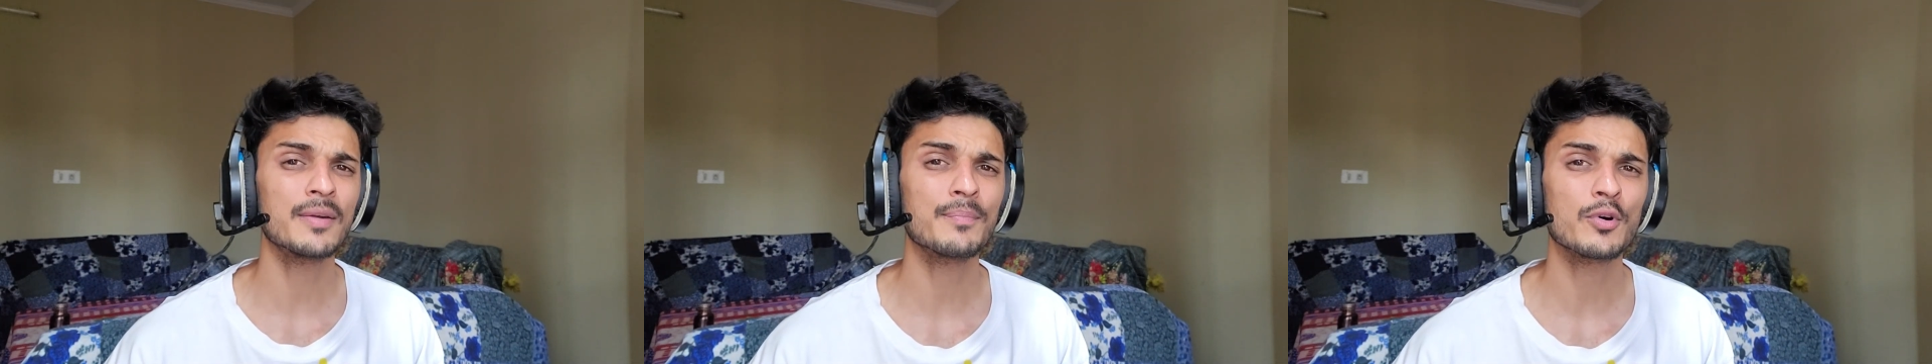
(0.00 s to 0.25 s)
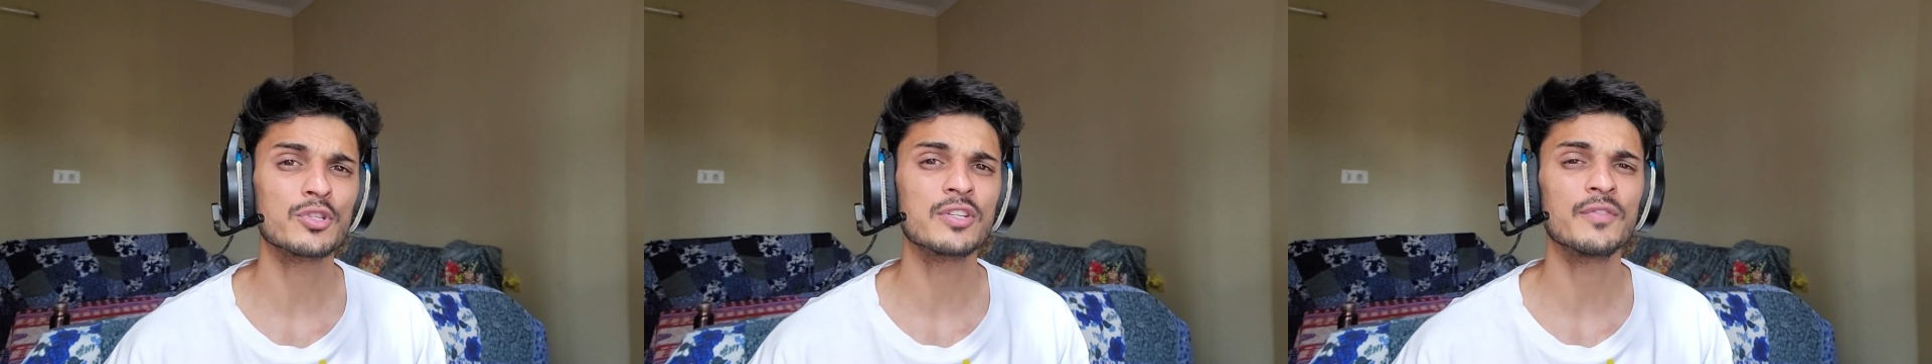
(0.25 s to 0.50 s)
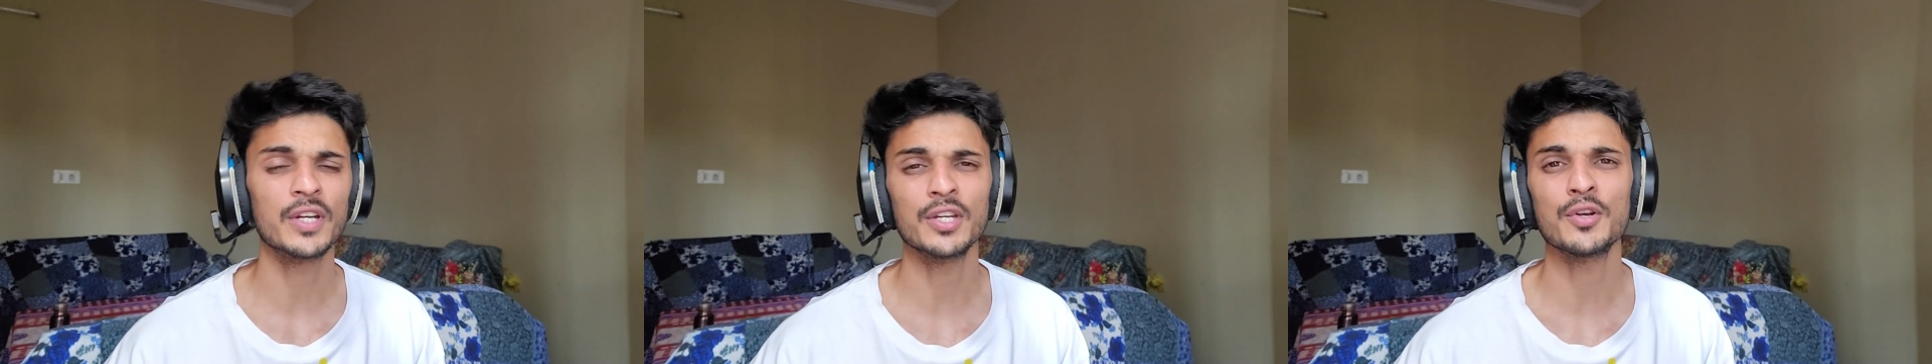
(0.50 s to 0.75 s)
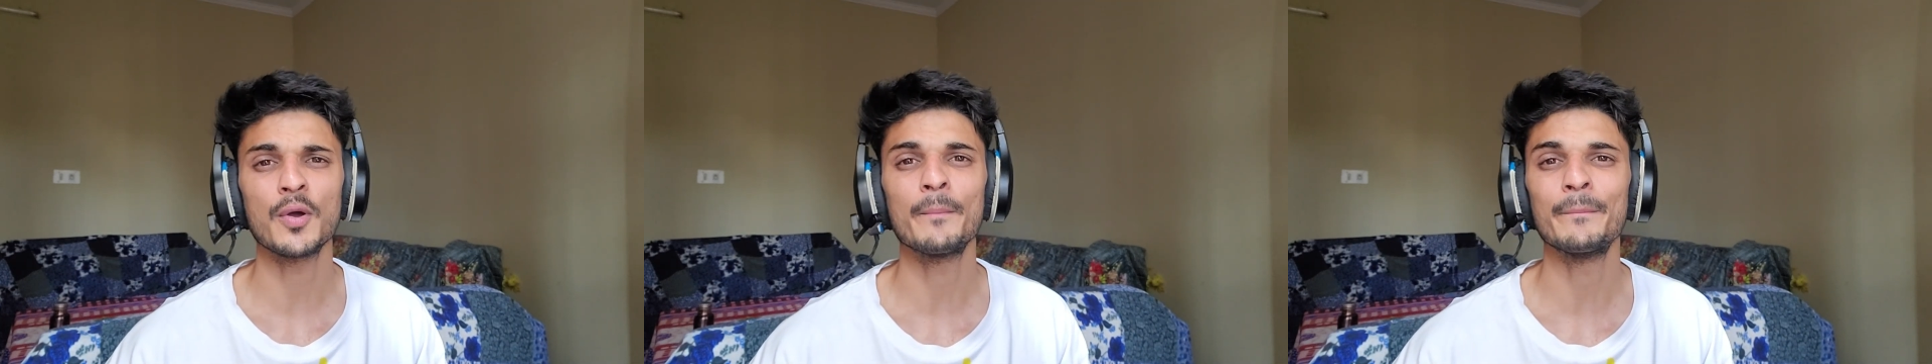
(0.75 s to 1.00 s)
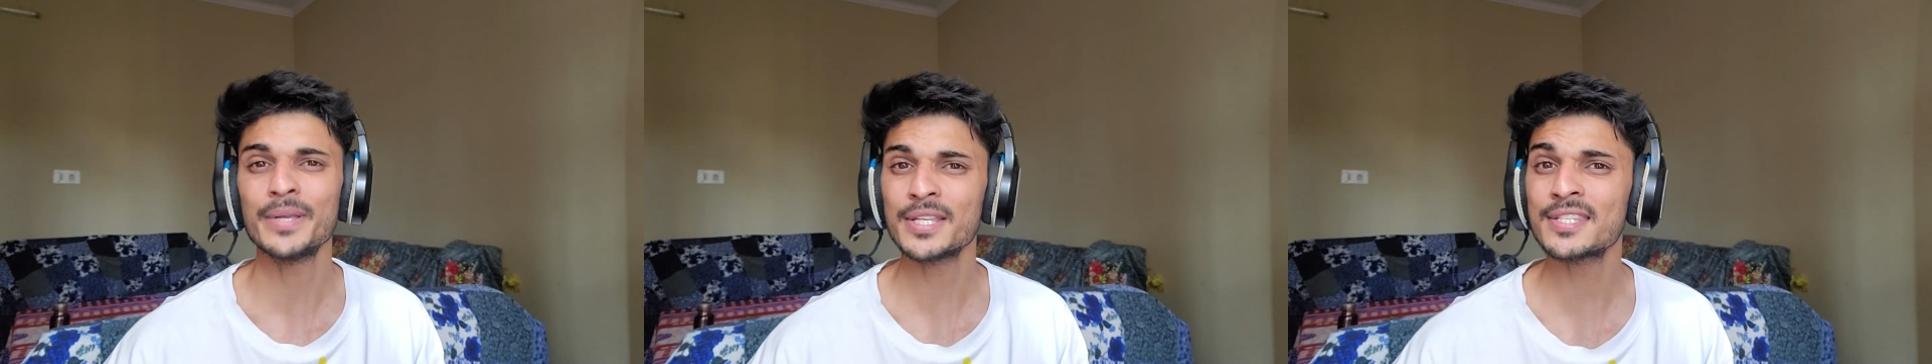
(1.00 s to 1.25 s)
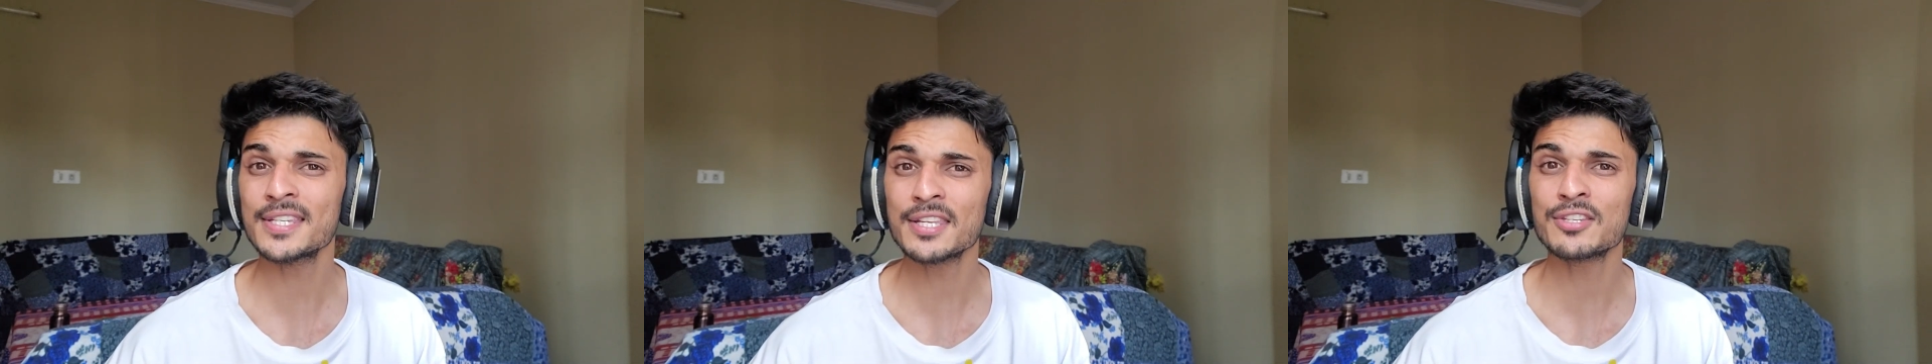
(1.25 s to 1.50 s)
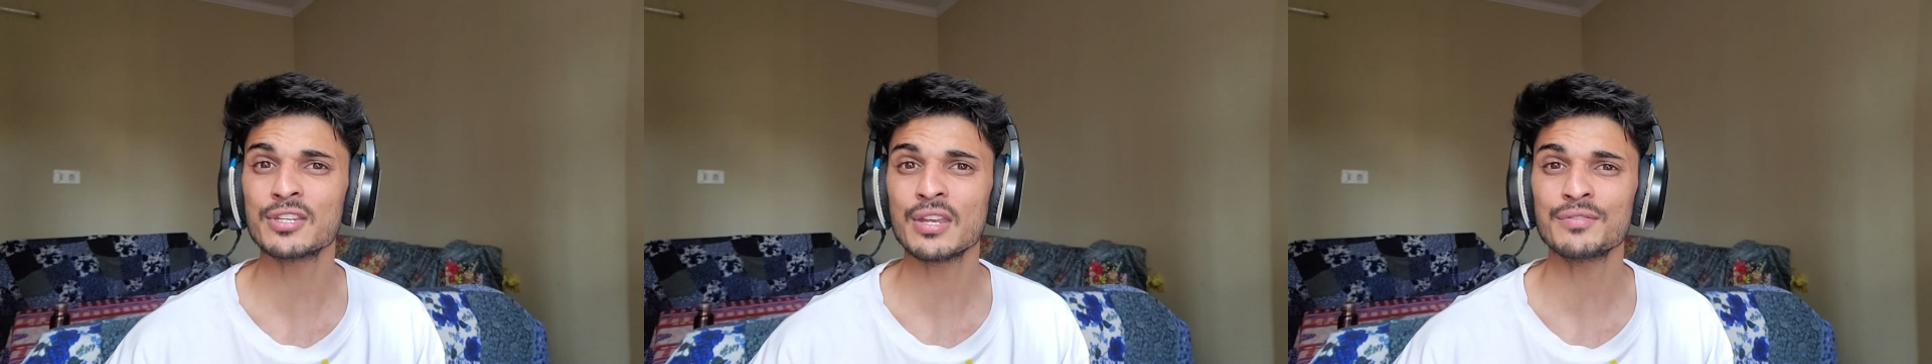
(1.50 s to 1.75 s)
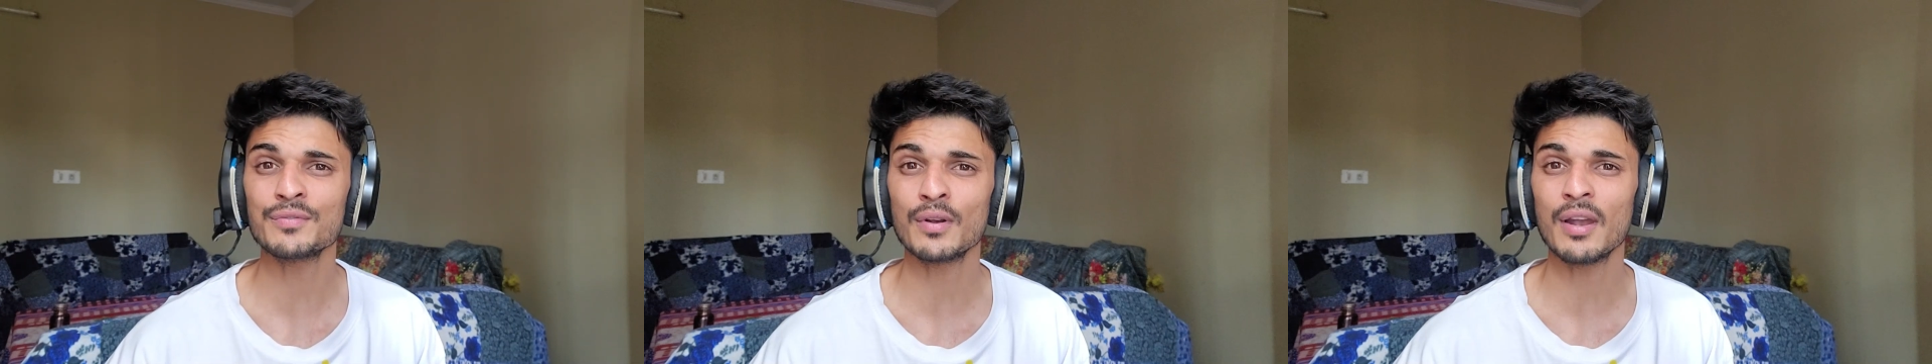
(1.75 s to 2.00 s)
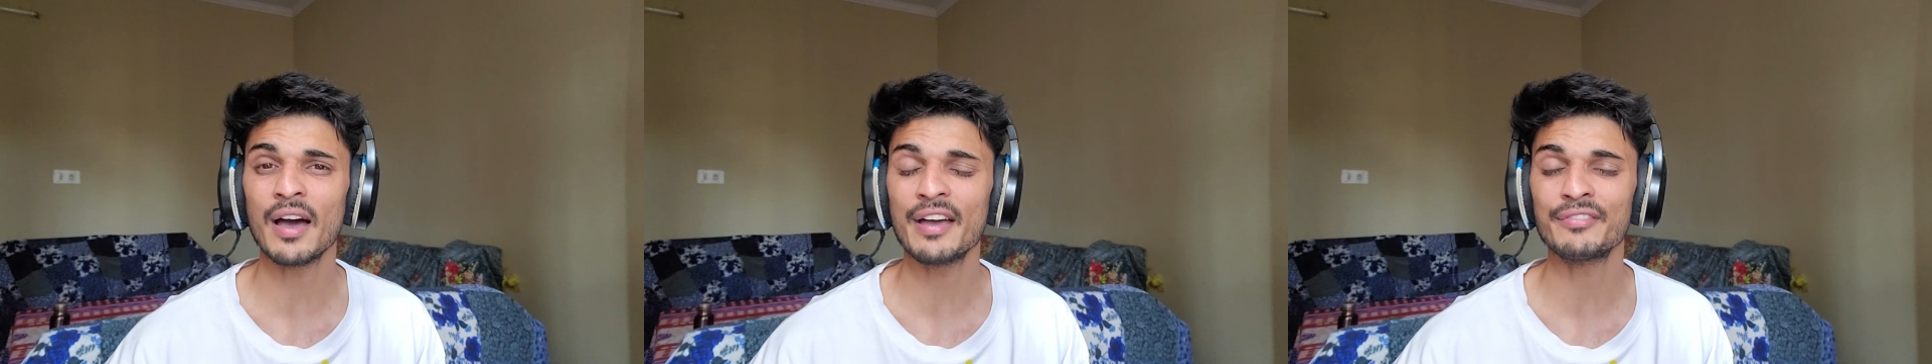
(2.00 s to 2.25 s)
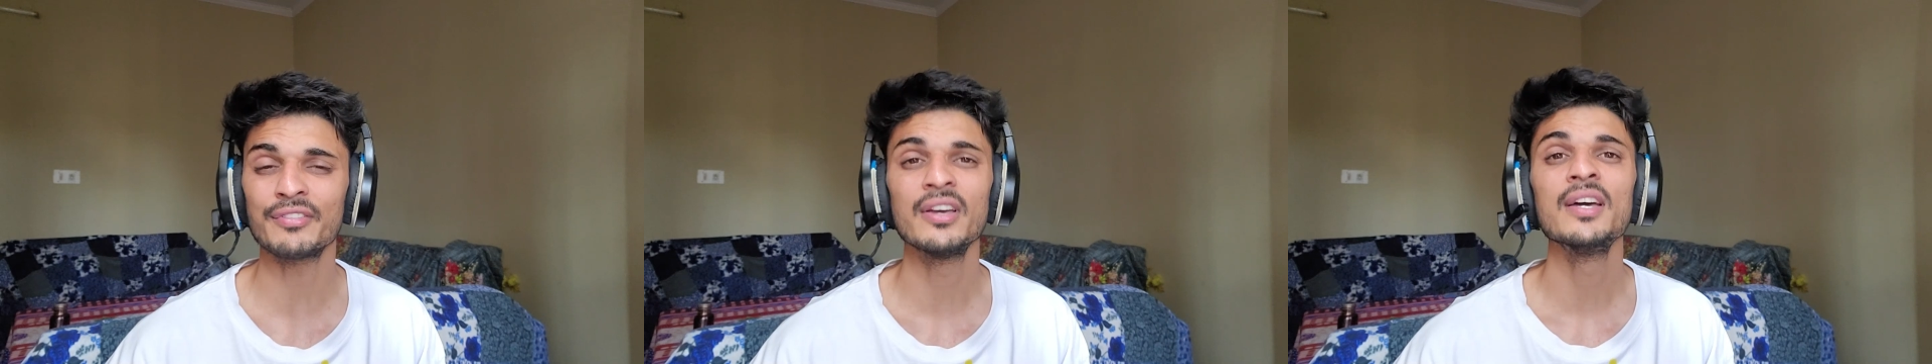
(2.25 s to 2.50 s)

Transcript: and positivity in your busy and stressful life,